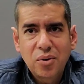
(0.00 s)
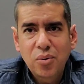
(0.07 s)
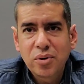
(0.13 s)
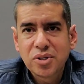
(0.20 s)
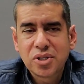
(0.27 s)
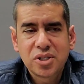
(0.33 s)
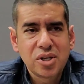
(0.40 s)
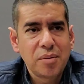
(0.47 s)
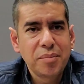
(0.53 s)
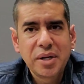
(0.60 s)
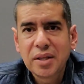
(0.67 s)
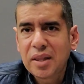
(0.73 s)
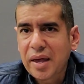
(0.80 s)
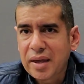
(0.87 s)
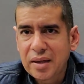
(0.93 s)
or somebody
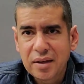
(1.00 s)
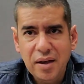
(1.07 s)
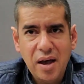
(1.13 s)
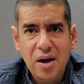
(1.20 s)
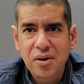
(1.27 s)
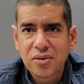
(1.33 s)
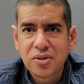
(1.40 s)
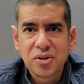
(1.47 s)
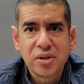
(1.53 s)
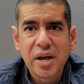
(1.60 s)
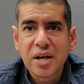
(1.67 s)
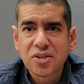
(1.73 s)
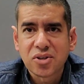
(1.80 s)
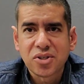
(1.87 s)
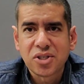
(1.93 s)
like how you
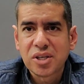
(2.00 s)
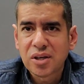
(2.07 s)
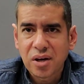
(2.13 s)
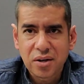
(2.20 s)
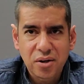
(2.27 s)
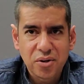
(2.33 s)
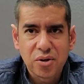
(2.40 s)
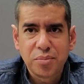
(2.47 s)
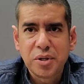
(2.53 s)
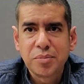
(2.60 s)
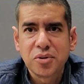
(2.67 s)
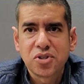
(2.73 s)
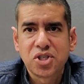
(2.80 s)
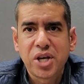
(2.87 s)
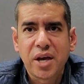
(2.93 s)
guys are seeing on other
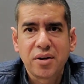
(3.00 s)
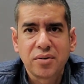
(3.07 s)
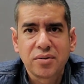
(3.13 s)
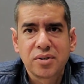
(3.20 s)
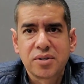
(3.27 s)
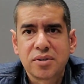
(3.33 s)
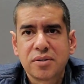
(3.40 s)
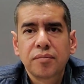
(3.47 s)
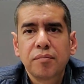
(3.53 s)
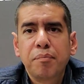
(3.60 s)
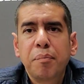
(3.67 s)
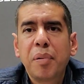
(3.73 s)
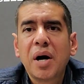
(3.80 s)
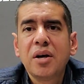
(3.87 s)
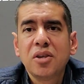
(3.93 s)
people's channels,
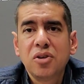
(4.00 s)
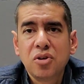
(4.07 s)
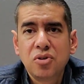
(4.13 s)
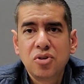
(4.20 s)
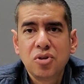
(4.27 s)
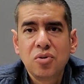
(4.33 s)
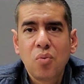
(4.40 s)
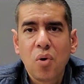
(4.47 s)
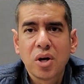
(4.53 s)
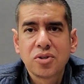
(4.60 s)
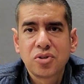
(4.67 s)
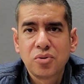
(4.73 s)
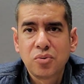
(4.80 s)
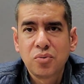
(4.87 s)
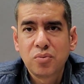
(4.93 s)
but you do want
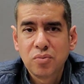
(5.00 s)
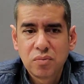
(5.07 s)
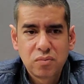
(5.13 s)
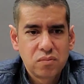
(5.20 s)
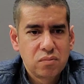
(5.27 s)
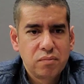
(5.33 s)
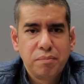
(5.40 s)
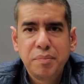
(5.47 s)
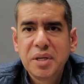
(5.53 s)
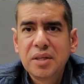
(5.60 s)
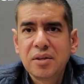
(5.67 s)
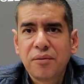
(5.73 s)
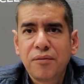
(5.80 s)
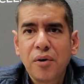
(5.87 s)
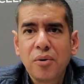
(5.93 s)
to be in the
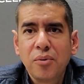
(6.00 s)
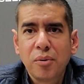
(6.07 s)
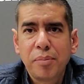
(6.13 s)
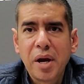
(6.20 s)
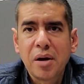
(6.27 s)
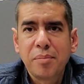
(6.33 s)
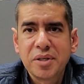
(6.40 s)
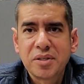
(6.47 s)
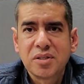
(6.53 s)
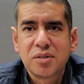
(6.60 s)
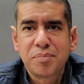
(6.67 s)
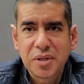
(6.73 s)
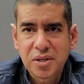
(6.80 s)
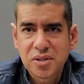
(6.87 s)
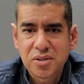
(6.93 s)
phone repair business
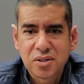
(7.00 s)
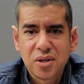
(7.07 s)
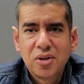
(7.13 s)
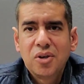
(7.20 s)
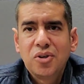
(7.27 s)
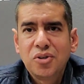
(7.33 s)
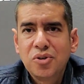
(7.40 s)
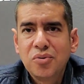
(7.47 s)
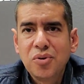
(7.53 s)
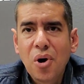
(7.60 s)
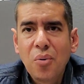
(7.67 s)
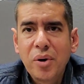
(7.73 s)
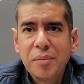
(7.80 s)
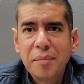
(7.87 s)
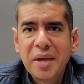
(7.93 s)
because you
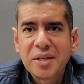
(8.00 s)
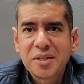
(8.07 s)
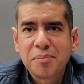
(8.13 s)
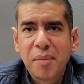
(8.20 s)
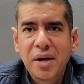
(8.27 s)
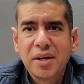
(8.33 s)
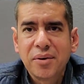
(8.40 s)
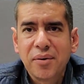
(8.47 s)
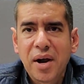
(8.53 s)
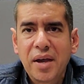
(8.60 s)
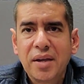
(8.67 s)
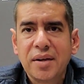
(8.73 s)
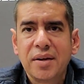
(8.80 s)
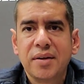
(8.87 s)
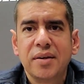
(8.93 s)
know it makes money,
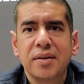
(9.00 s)
right?